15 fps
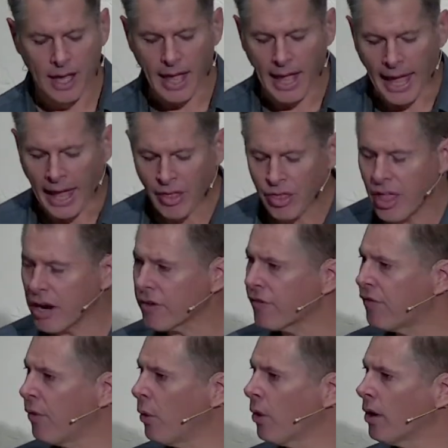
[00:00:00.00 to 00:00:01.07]
and
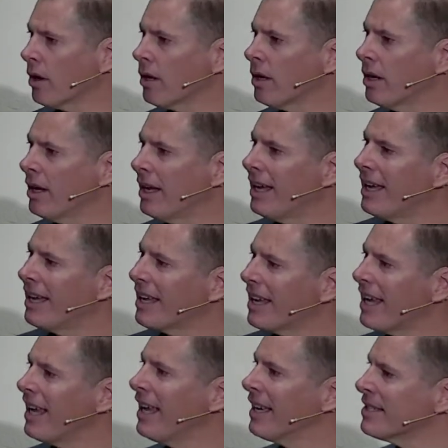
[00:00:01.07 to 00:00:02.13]
therefore
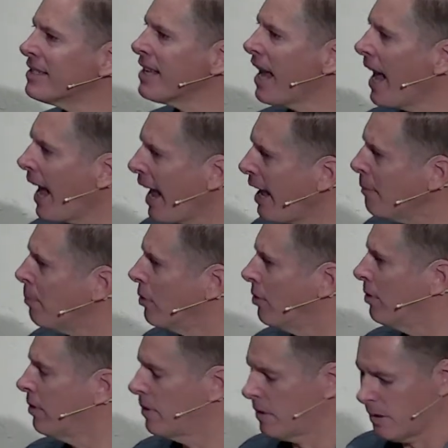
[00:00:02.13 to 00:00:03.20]
he is able
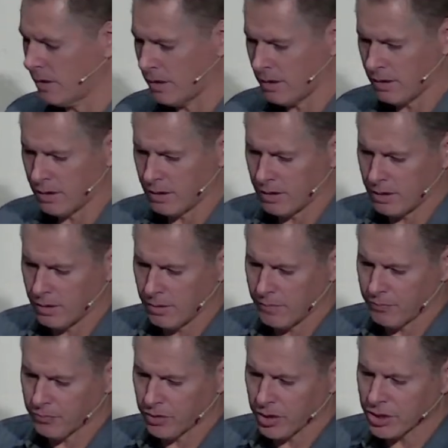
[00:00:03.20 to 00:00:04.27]

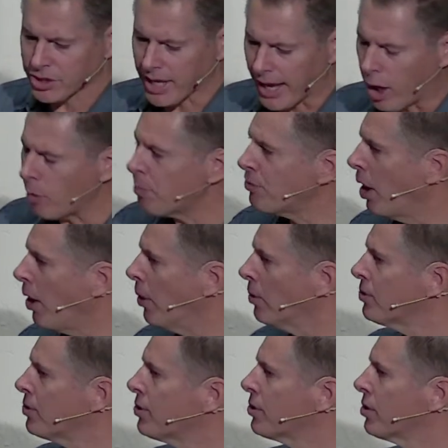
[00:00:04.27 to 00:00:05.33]
to help
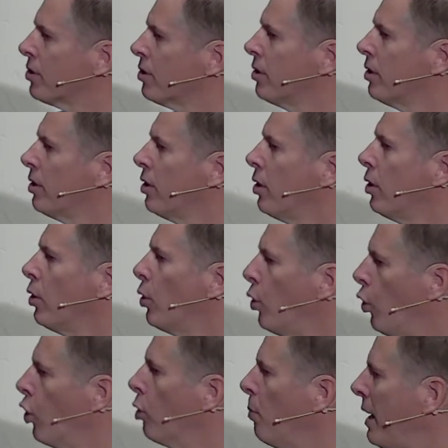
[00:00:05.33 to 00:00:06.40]
those who
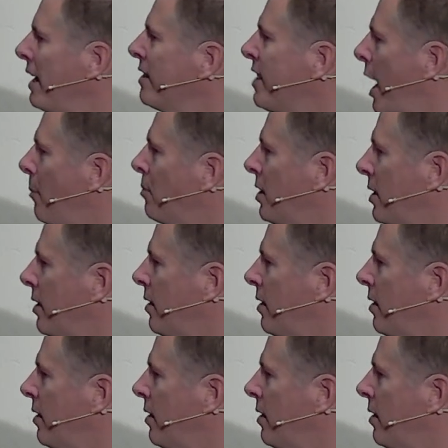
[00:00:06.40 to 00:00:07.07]
are being tempted.